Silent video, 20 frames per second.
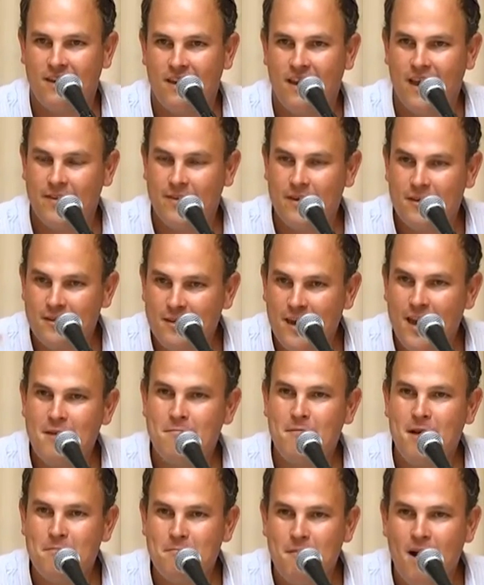And the
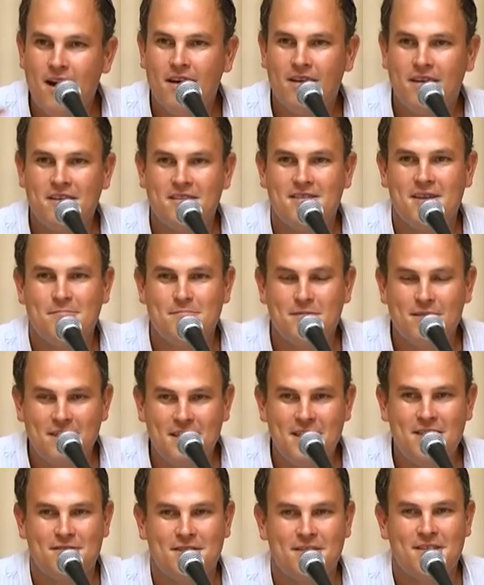same Maimonides that
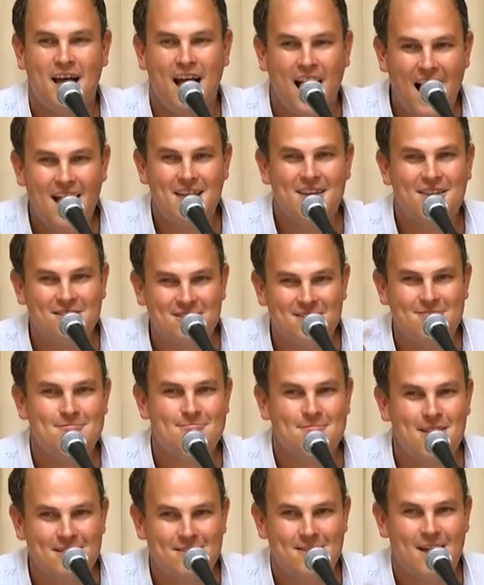believes that the highest
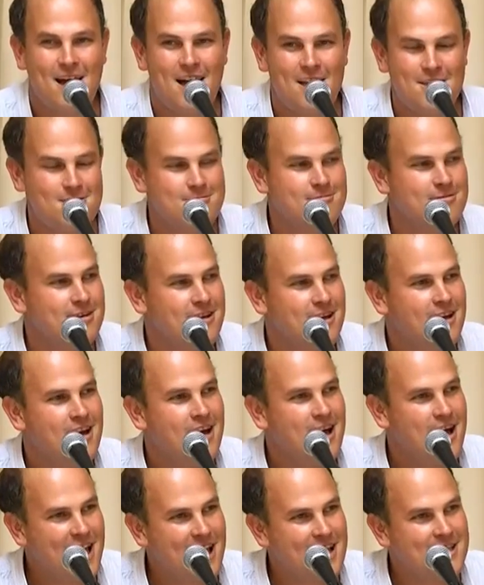human
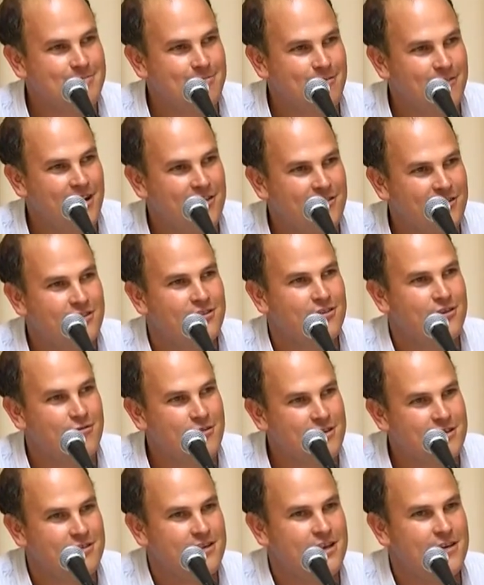aspiration is to
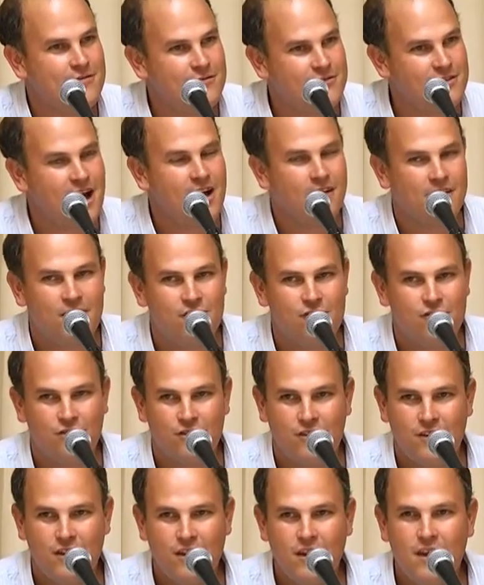receive knowledge
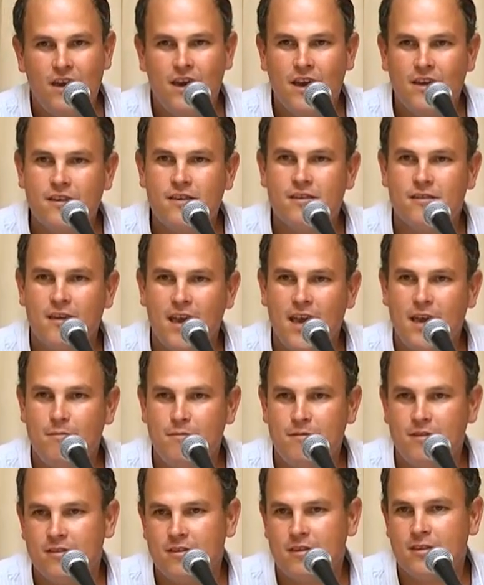is the
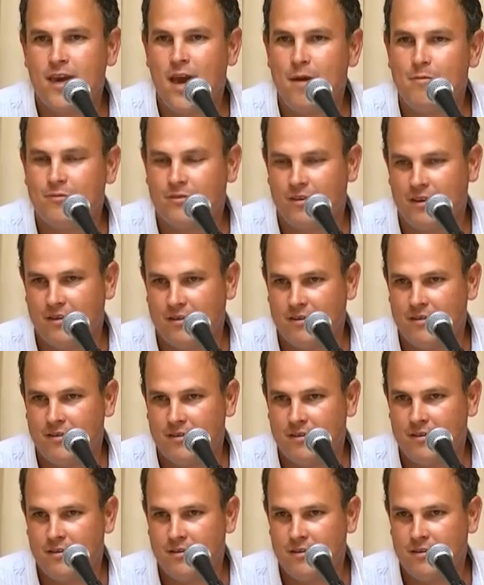same skeptic,
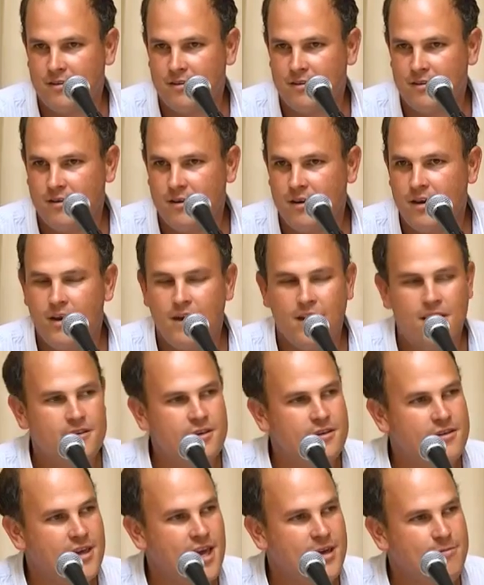is
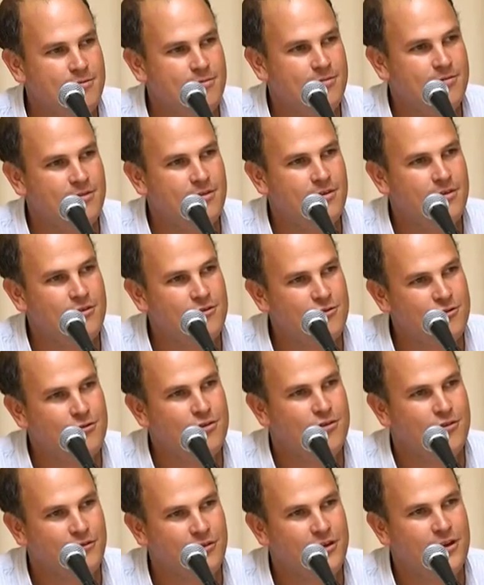the same
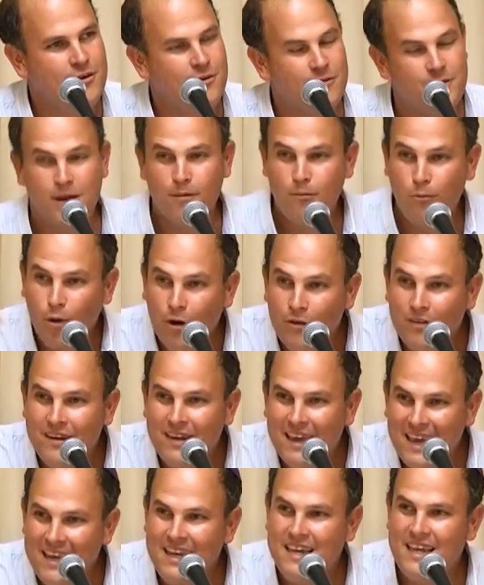Jewish thinker that more
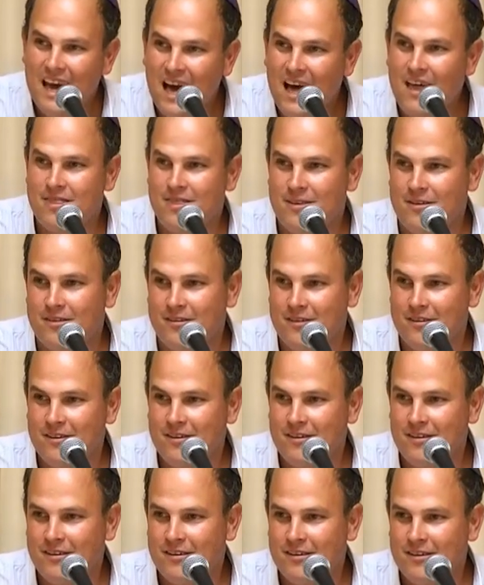than any other
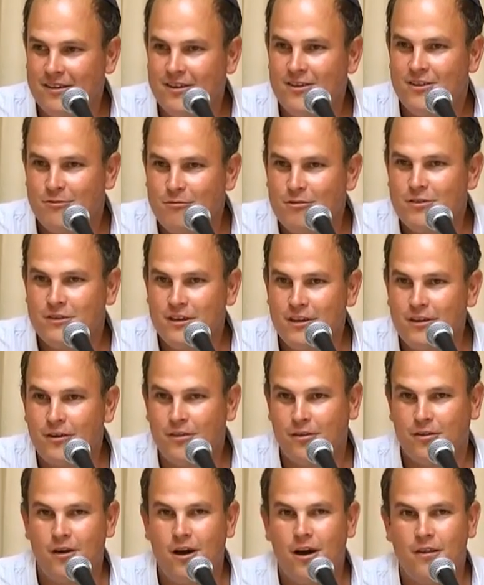Jewish thinker
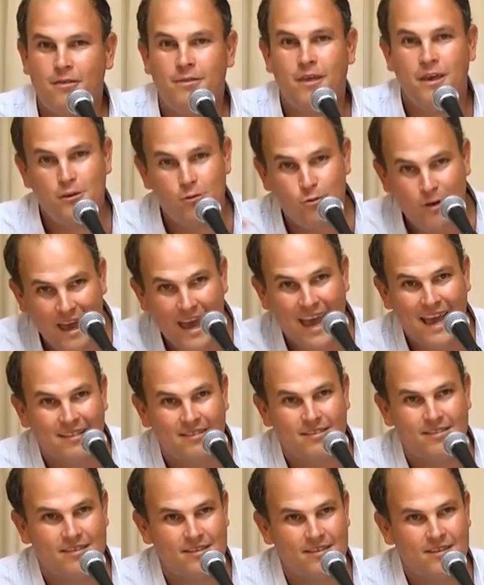thought that you
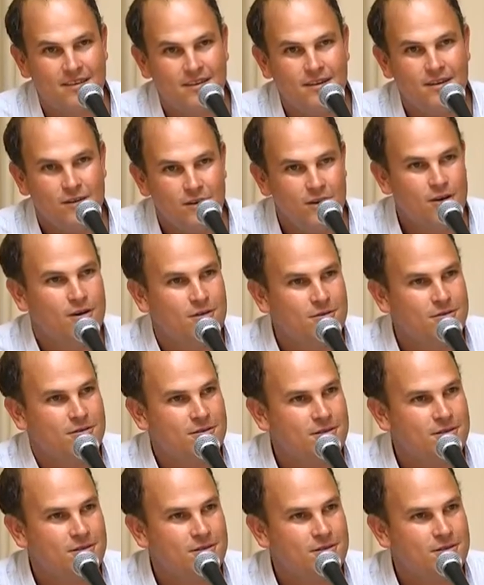can't know.